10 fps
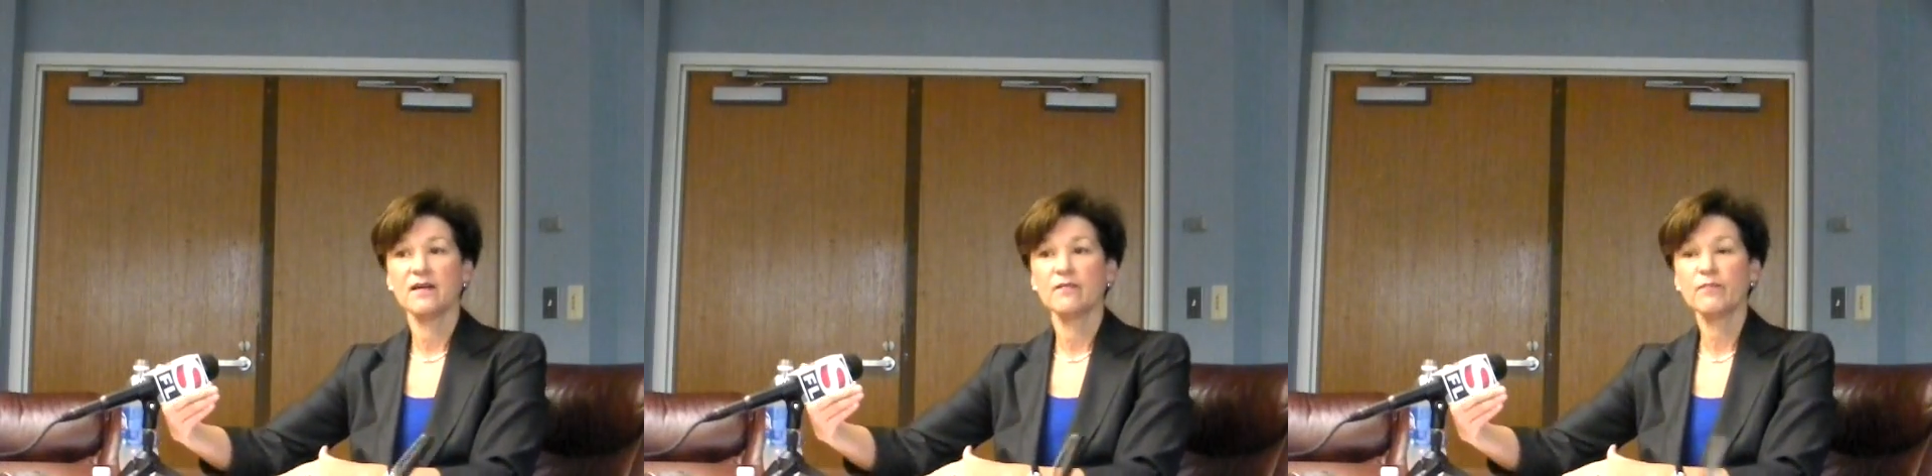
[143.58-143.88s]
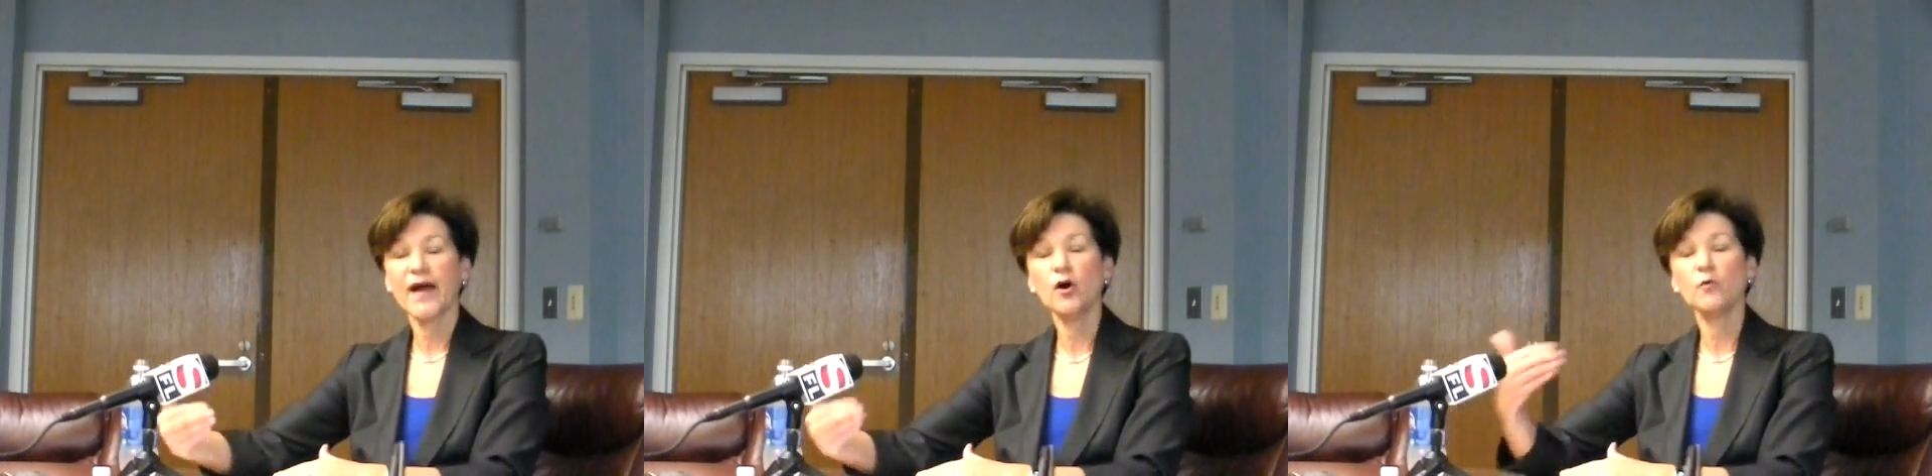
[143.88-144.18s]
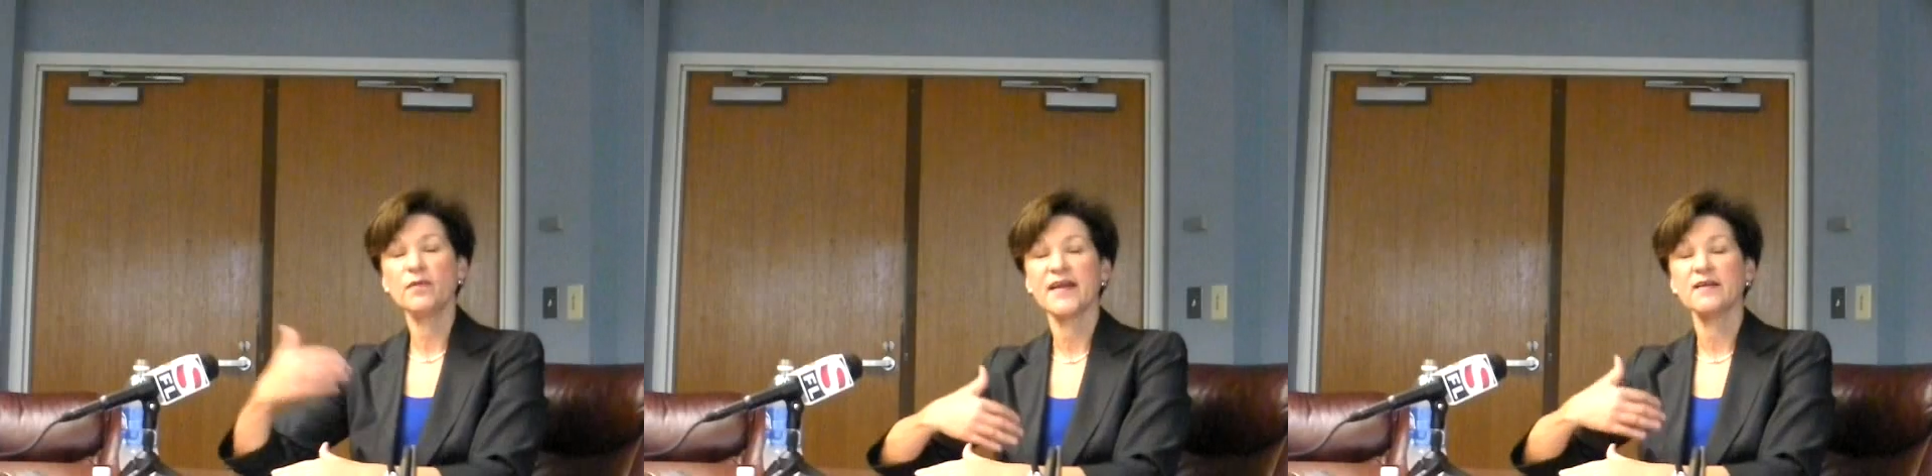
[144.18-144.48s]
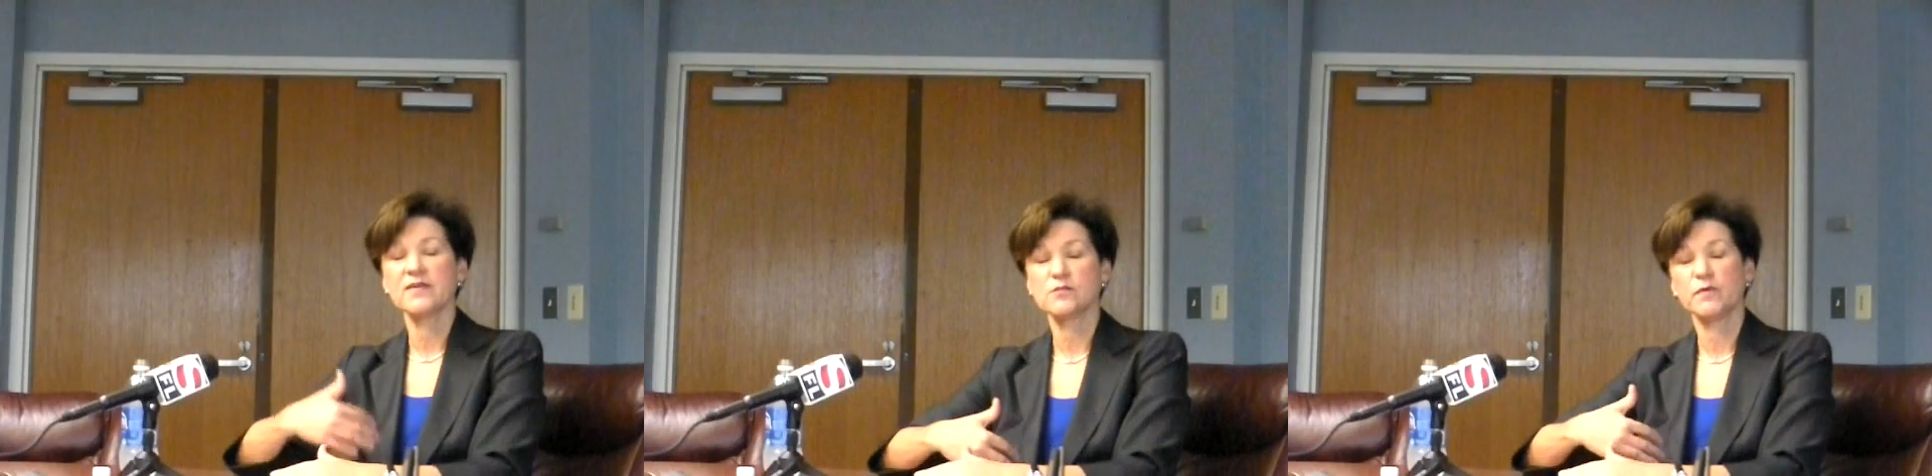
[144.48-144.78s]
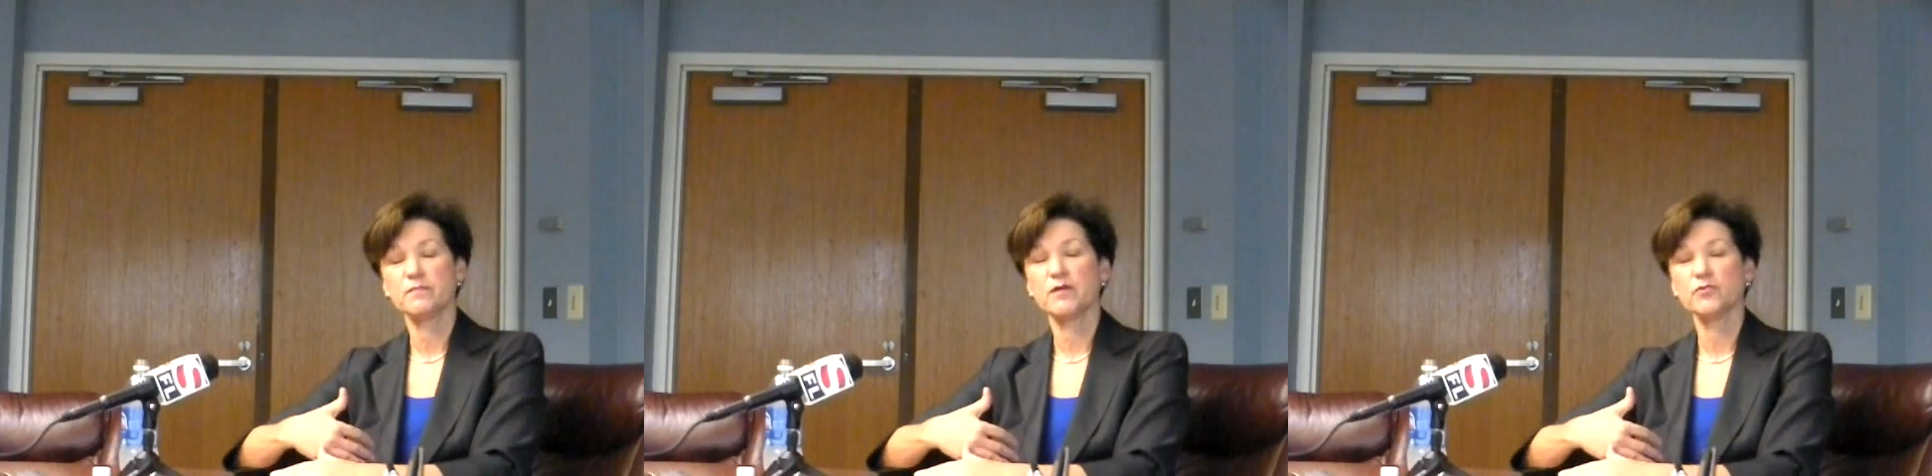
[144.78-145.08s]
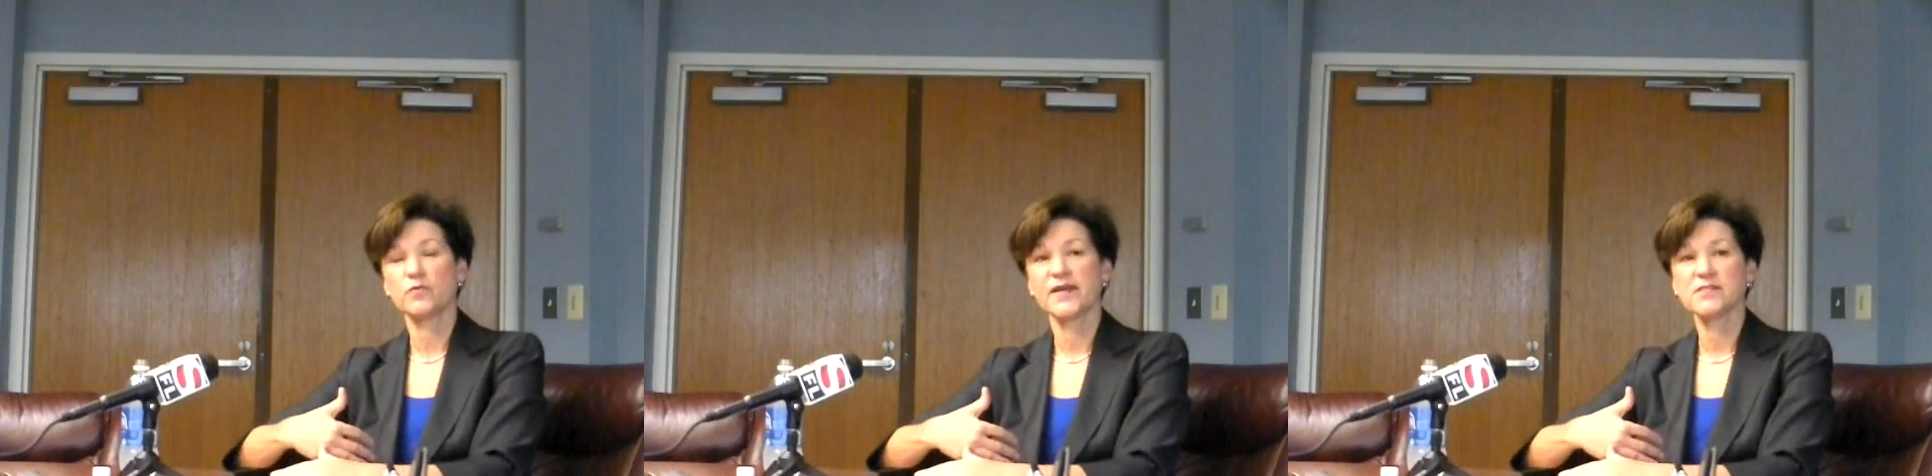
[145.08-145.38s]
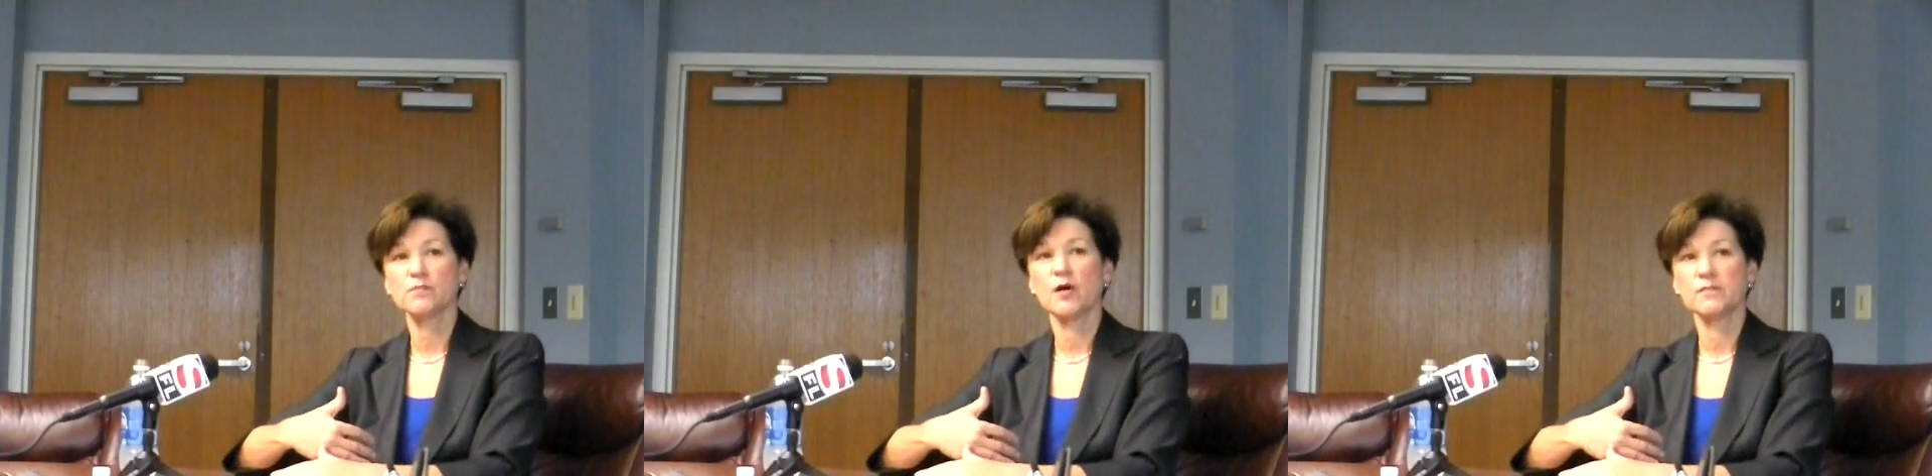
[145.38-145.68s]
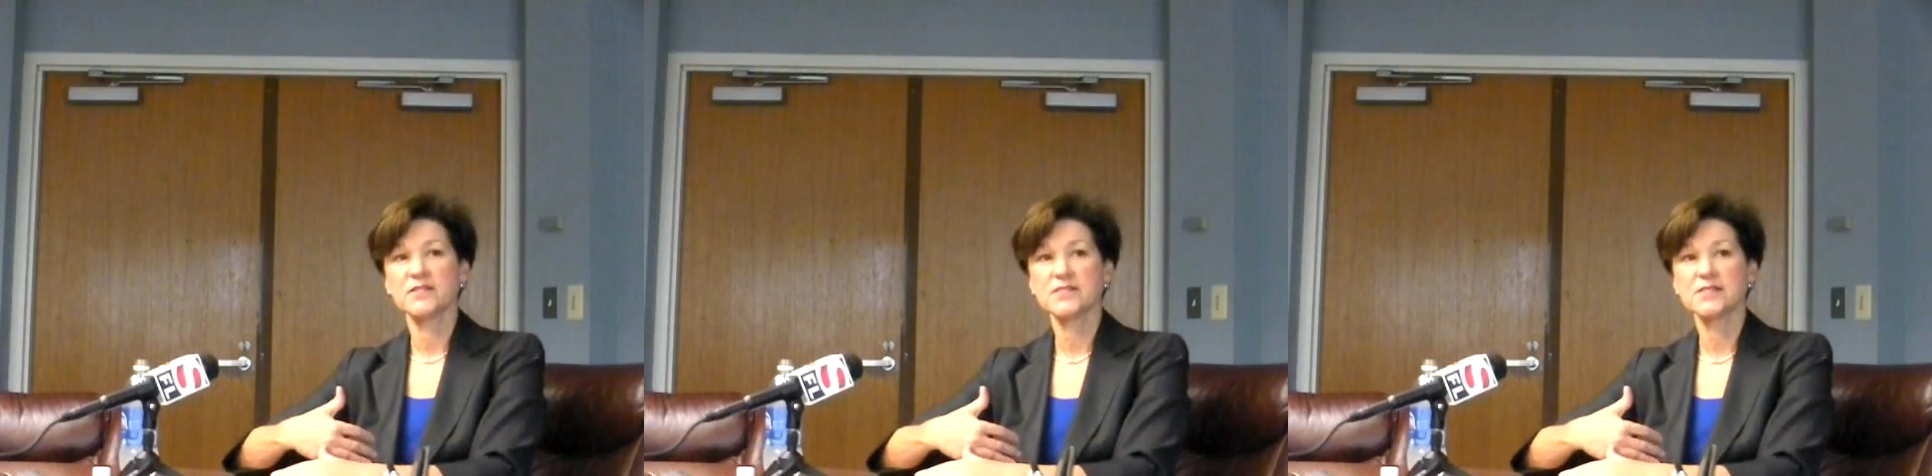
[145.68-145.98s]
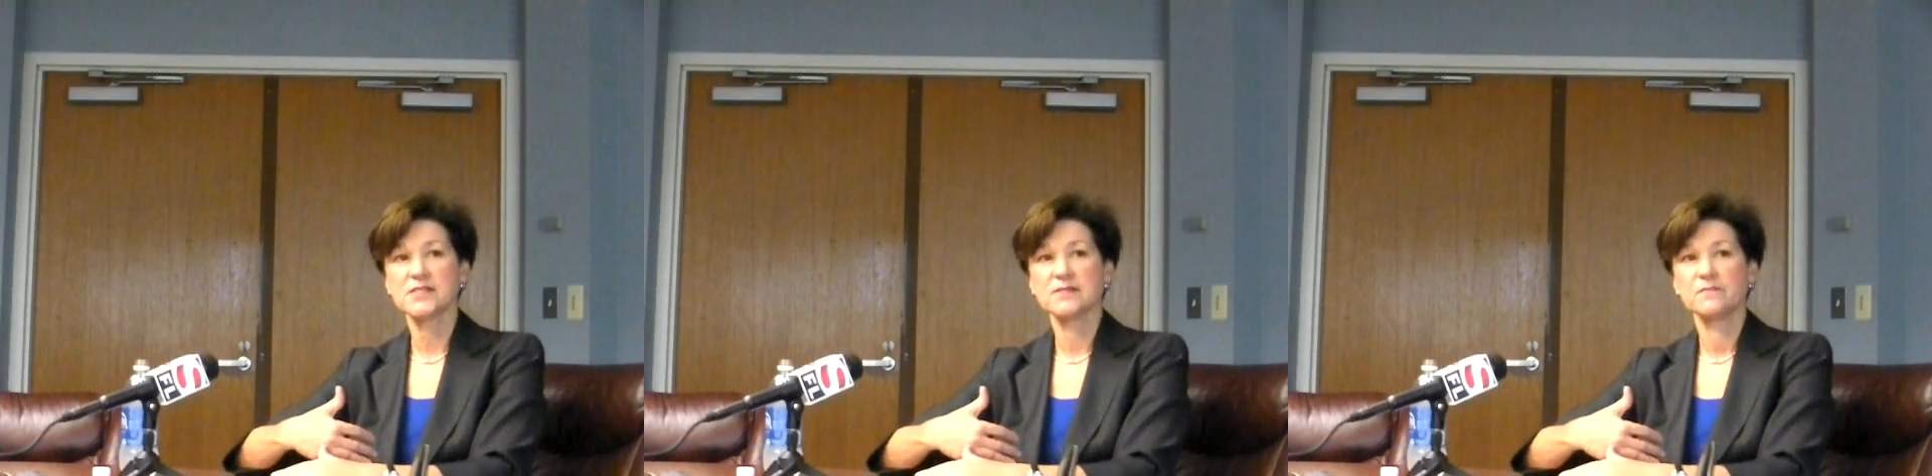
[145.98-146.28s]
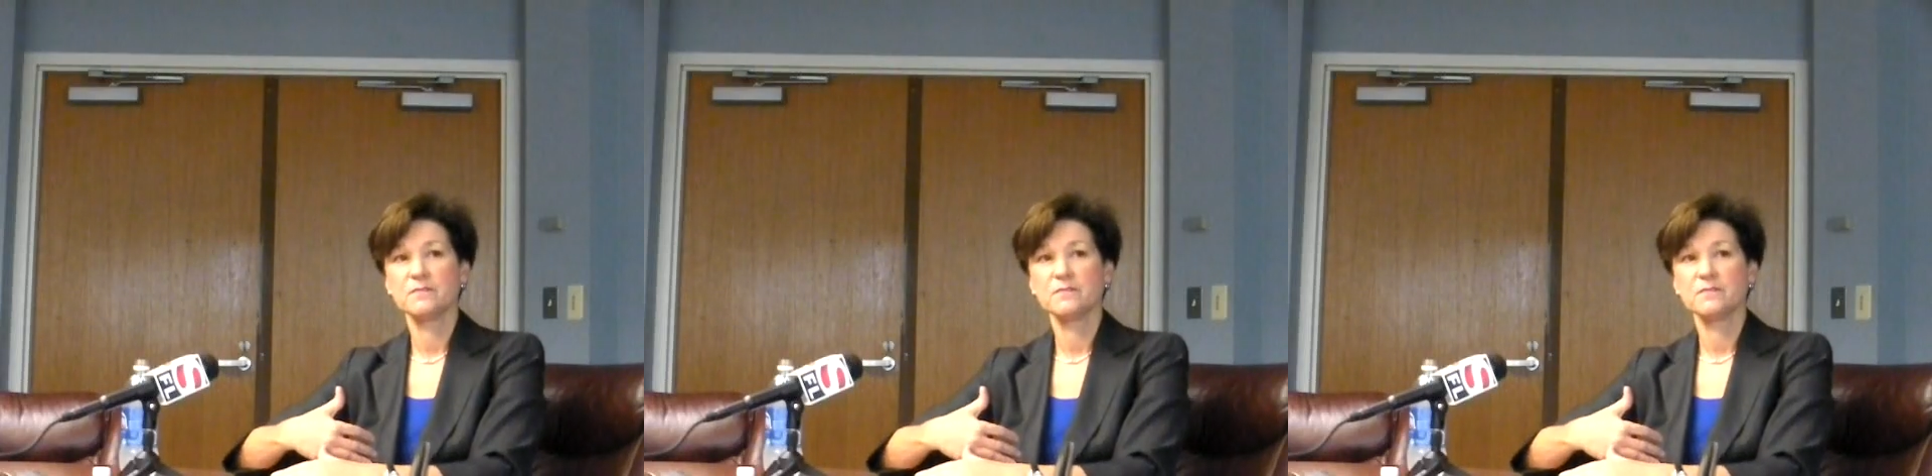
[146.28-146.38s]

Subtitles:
My whole plan has been built around small business